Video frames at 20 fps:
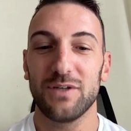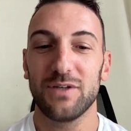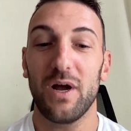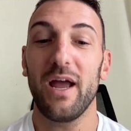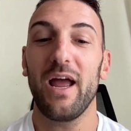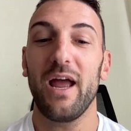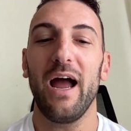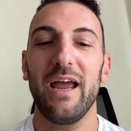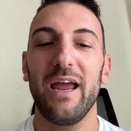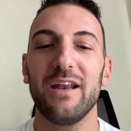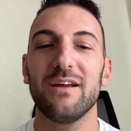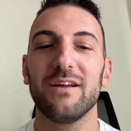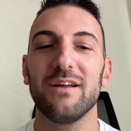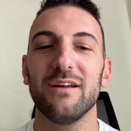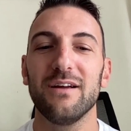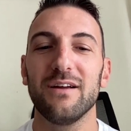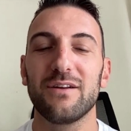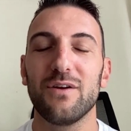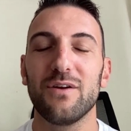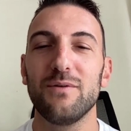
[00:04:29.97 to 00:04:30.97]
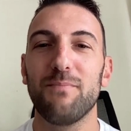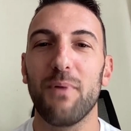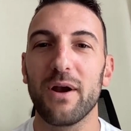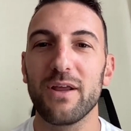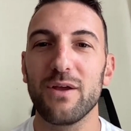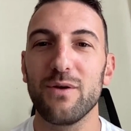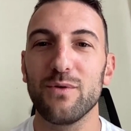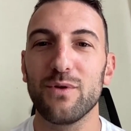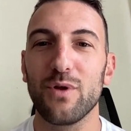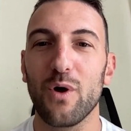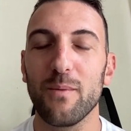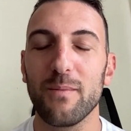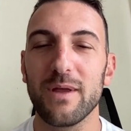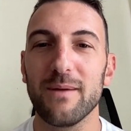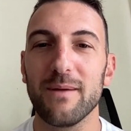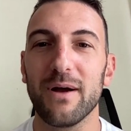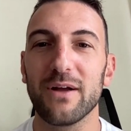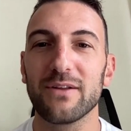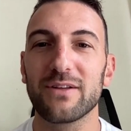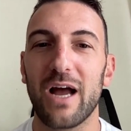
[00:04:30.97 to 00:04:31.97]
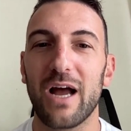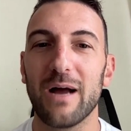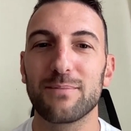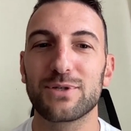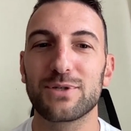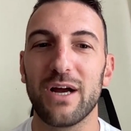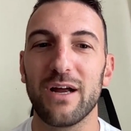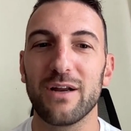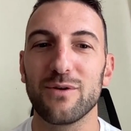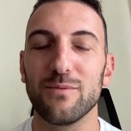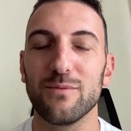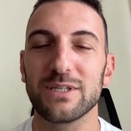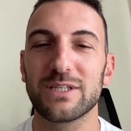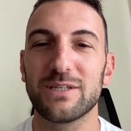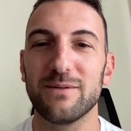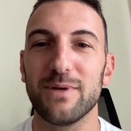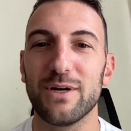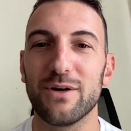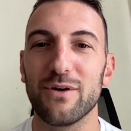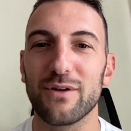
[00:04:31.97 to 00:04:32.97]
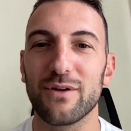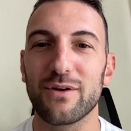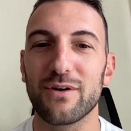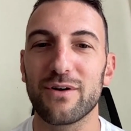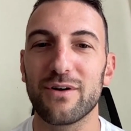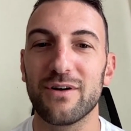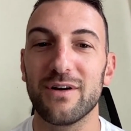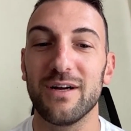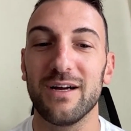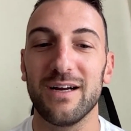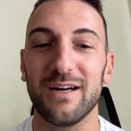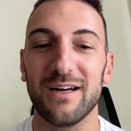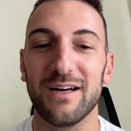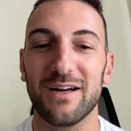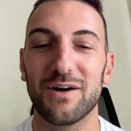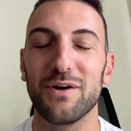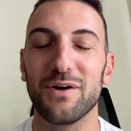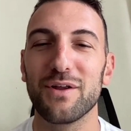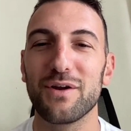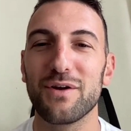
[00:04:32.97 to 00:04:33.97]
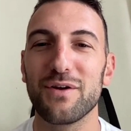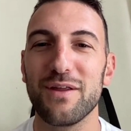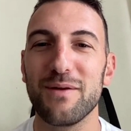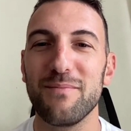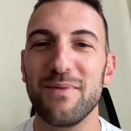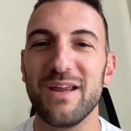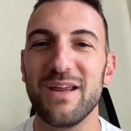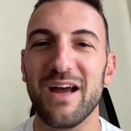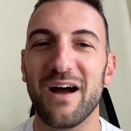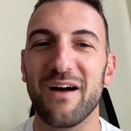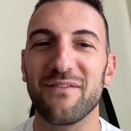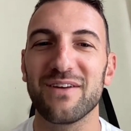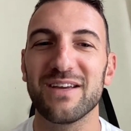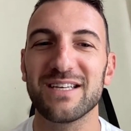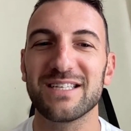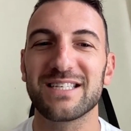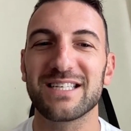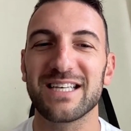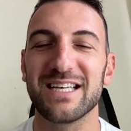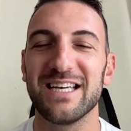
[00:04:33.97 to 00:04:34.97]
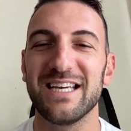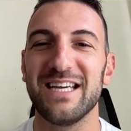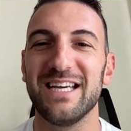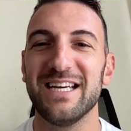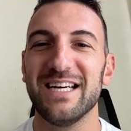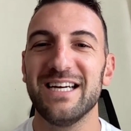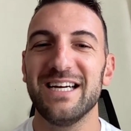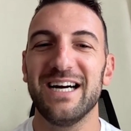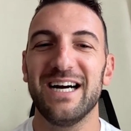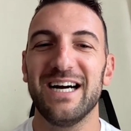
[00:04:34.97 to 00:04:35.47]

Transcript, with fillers: I, I had a, a good buddy who told me about Top Shot, who must have been earlier uh, earlier than me, obviously.